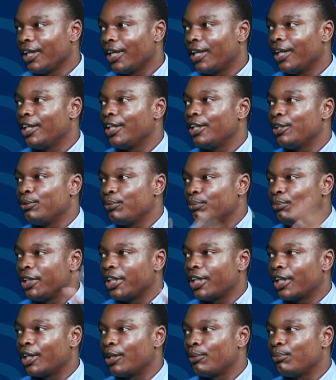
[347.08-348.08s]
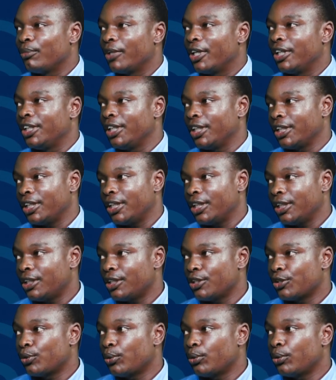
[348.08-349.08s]
and become addicted.
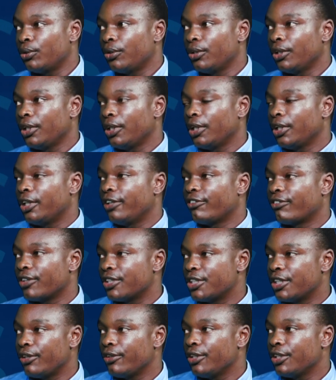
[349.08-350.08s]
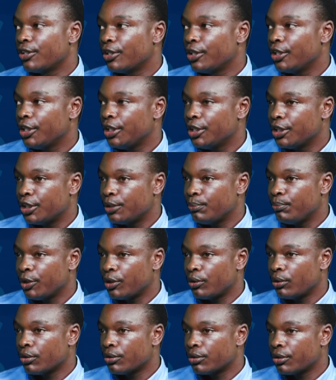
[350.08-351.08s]
So the first reason is
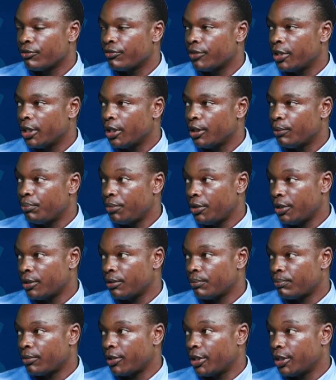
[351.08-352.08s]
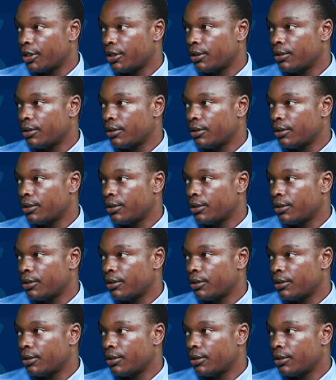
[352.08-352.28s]
because of the peer pressure.